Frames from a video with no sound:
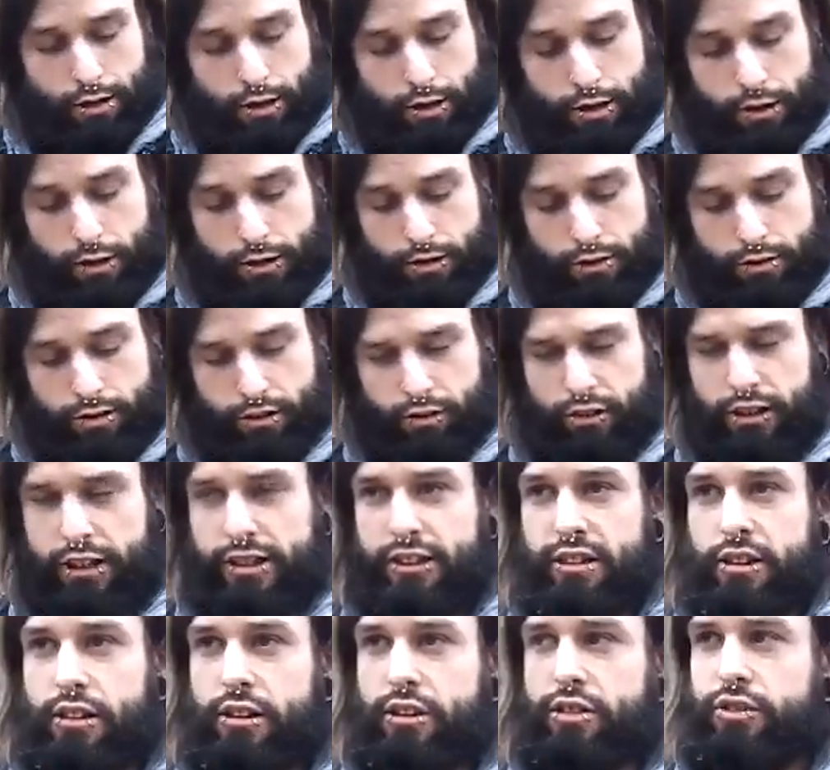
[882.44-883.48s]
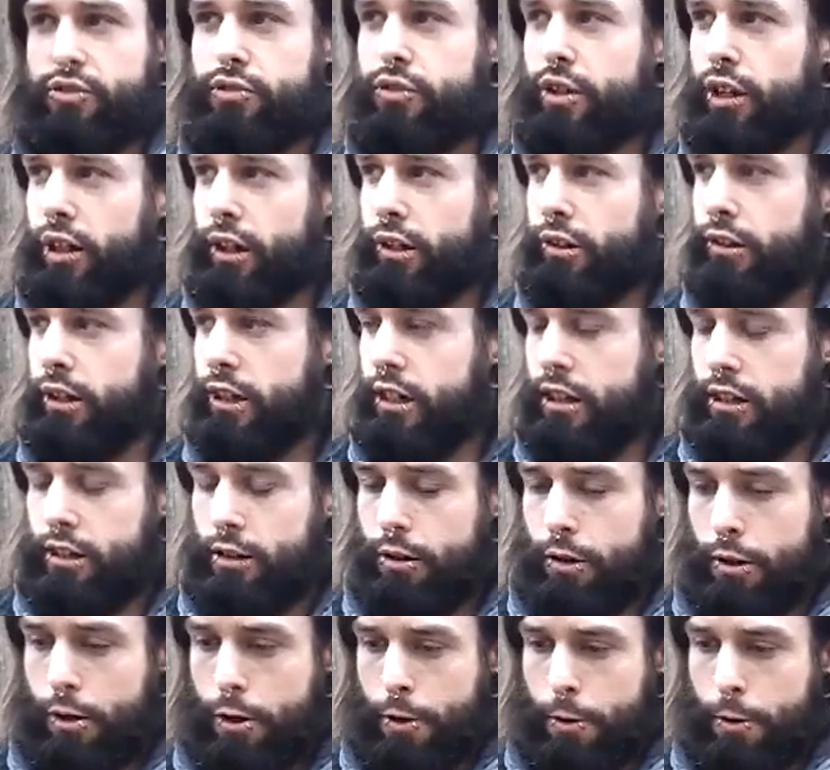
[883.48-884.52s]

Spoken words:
they're like these very